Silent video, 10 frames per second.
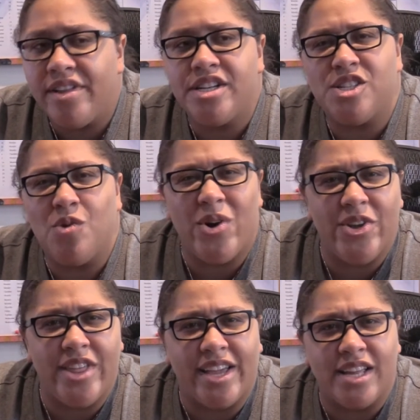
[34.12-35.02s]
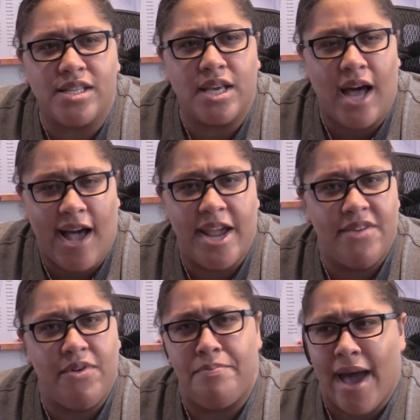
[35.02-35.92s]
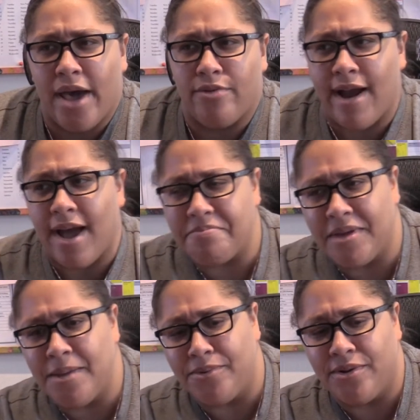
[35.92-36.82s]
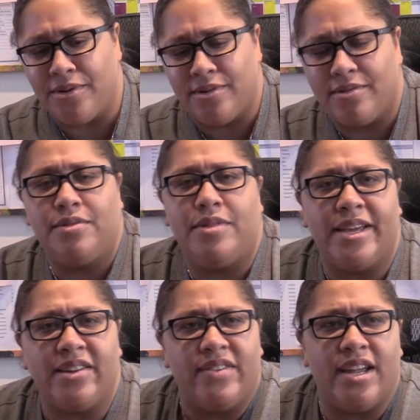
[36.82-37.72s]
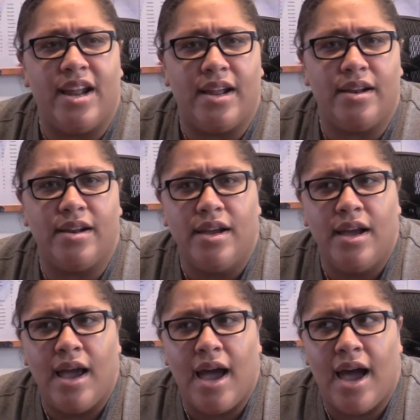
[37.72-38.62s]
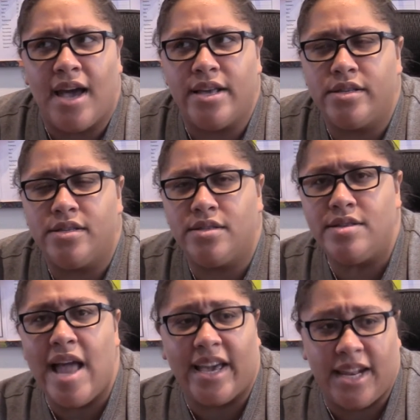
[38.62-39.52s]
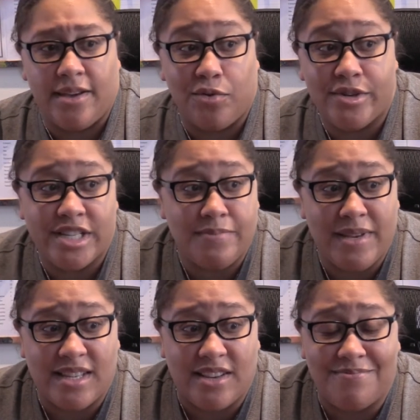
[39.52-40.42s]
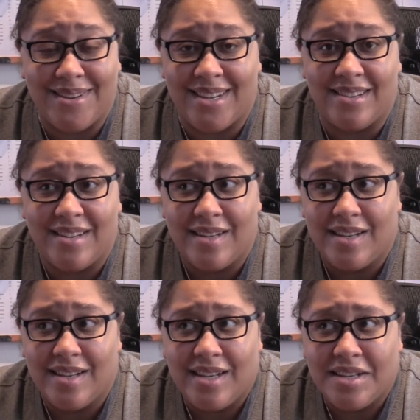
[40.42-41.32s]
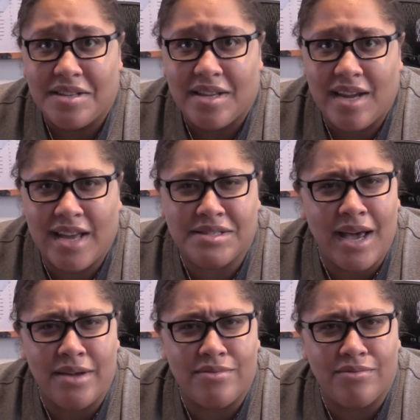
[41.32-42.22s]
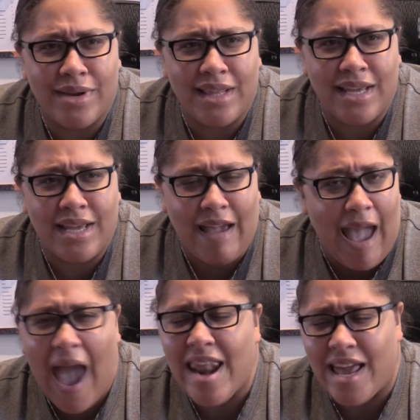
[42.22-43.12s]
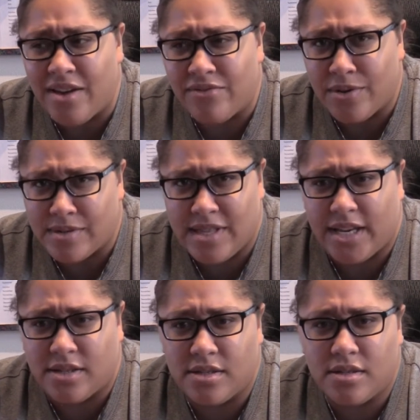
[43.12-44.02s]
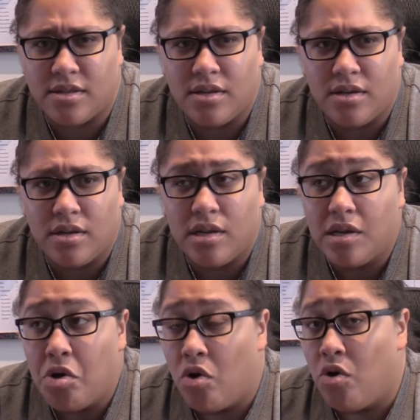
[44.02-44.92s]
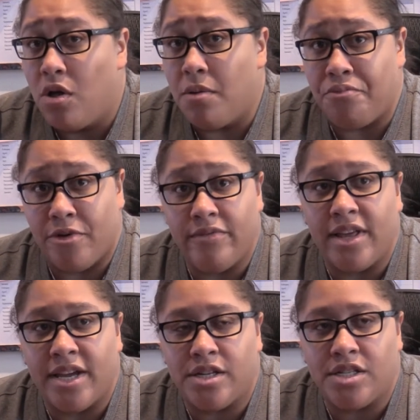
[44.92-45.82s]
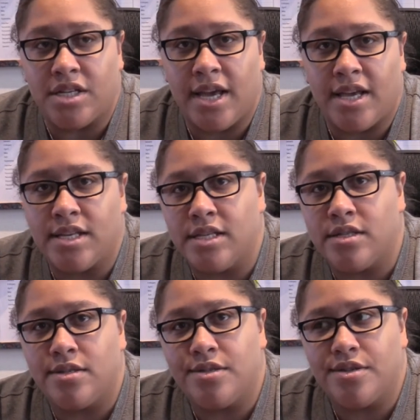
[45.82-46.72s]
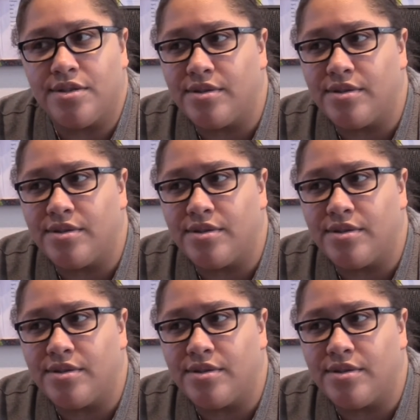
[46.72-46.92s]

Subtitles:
is a word that gets kind of a bad rap. People think of it as negative or dismissive, but it's not really any of those things. Privilege is,